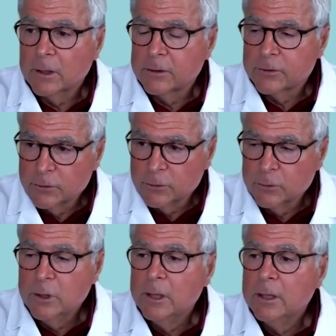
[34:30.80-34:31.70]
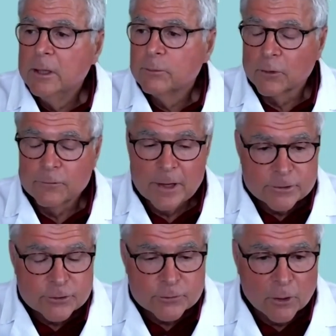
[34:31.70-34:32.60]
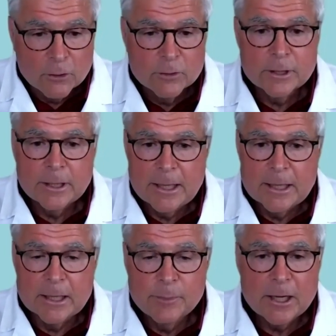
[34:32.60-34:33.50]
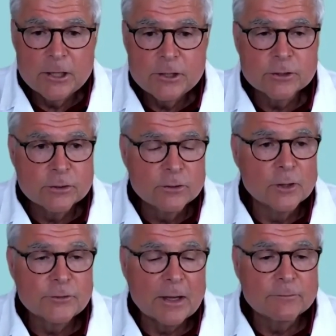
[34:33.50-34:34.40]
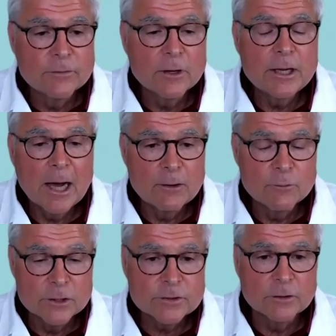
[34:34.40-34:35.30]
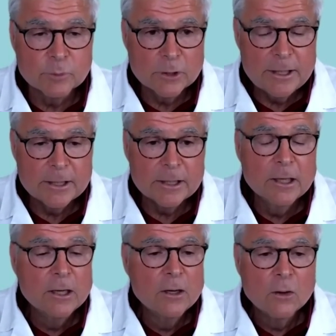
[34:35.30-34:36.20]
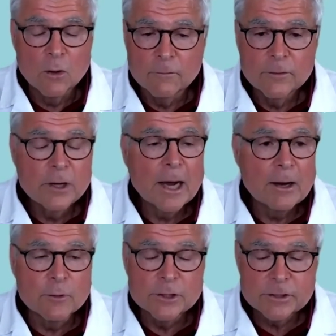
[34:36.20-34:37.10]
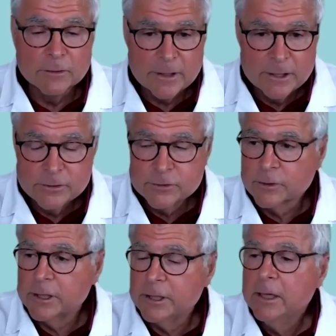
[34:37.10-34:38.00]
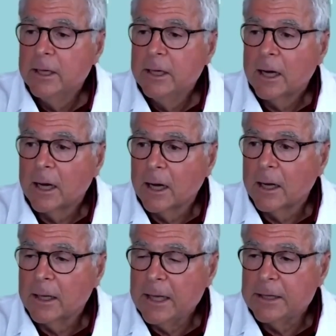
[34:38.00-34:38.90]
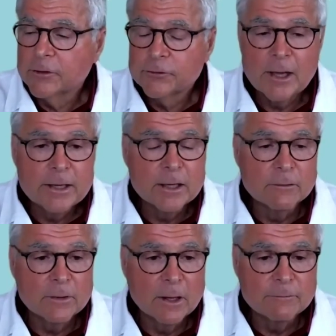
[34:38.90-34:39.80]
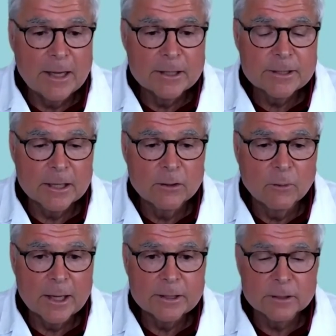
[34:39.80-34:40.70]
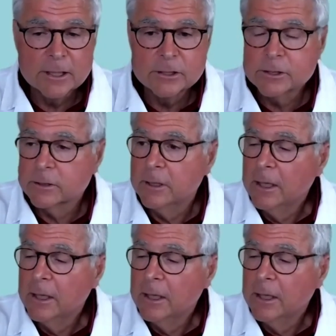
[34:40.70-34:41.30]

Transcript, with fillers: to prevent stroke in a patient who is at very high risk of bleeding or very high risk of injury uh, in the setting of, of, anticoagulation.